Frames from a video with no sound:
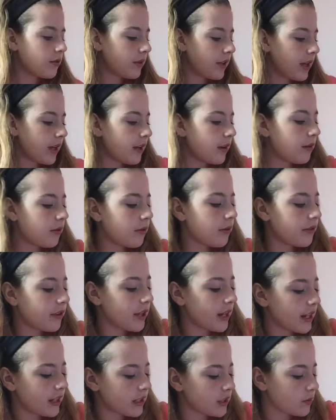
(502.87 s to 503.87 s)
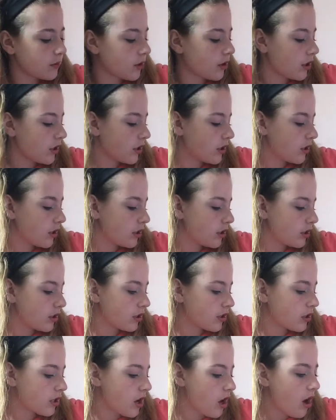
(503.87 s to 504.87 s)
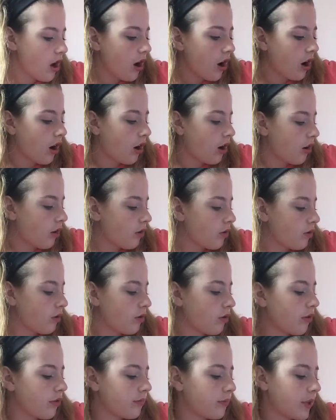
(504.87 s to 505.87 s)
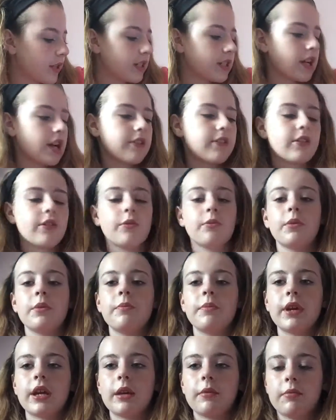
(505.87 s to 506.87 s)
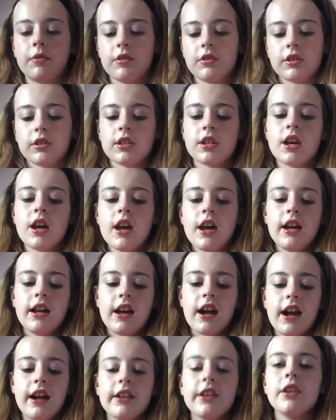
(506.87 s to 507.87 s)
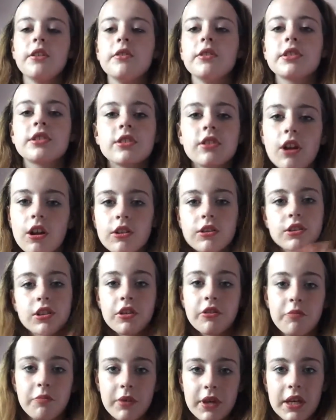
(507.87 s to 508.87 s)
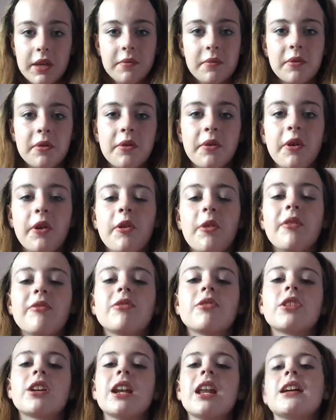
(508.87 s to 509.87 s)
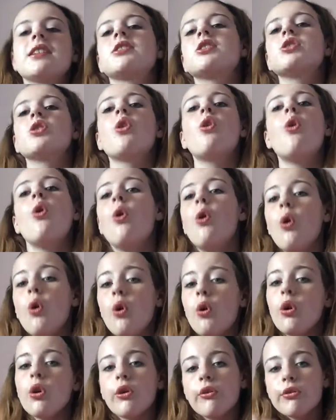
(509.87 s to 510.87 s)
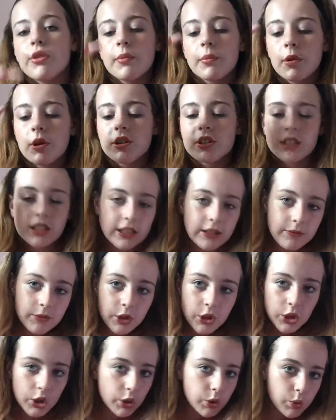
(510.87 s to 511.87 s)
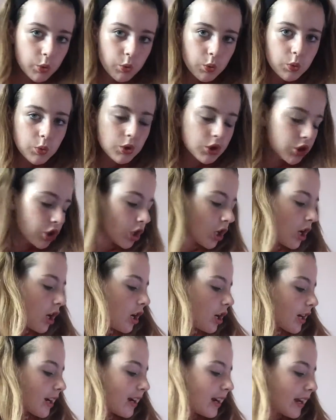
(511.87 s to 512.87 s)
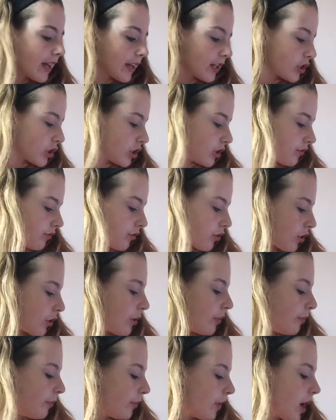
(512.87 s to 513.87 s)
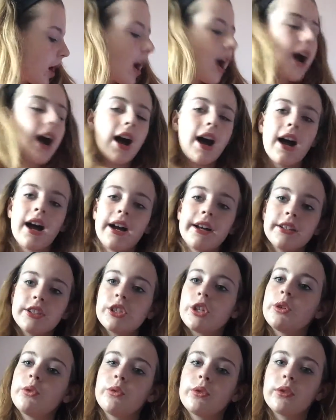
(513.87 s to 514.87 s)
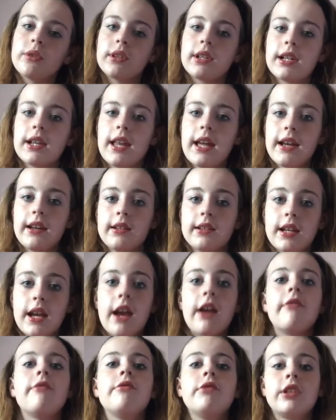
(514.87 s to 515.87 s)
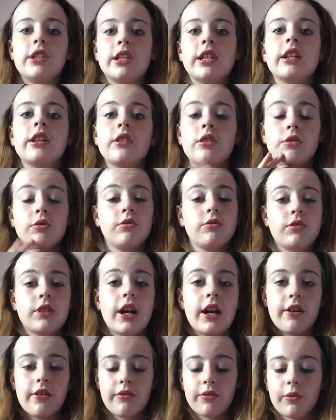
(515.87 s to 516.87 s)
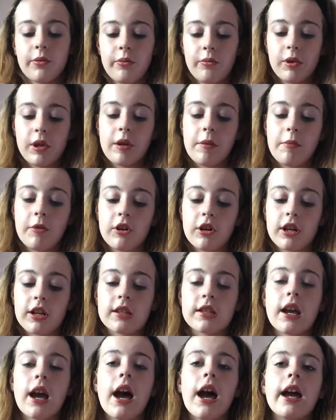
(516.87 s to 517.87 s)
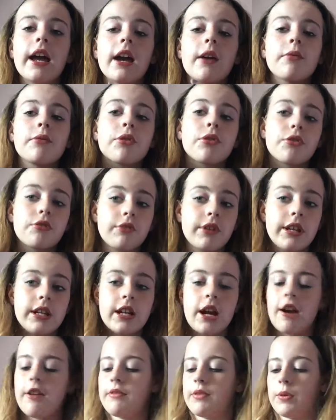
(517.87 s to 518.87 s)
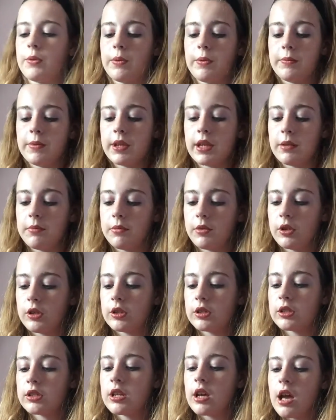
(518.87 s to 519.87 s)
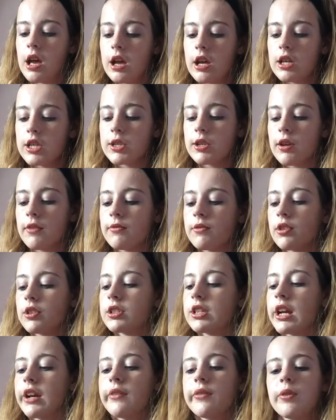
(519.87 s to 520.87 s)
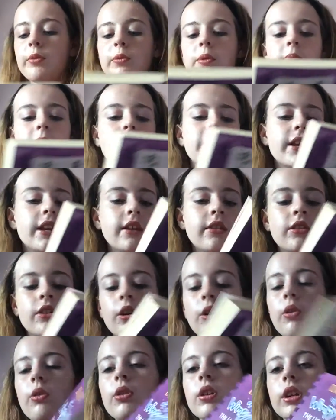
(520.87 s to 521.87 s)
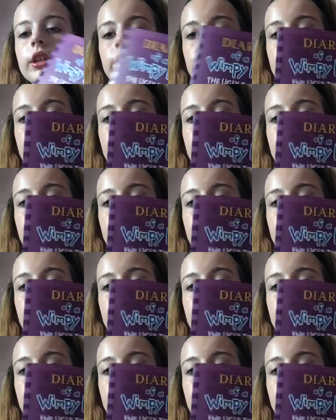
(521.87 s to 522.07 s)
now the next ones are all of my Diary and the Wimpy Kid books. I know there's lots of people who have collected all of the books and have a huge collection of them. I don't collect every single Diary of the Wimpy Kid books. I have 3 Diary of the Wimpy Kid books. So I've got Diary of the Wimpy Kid, The Ugly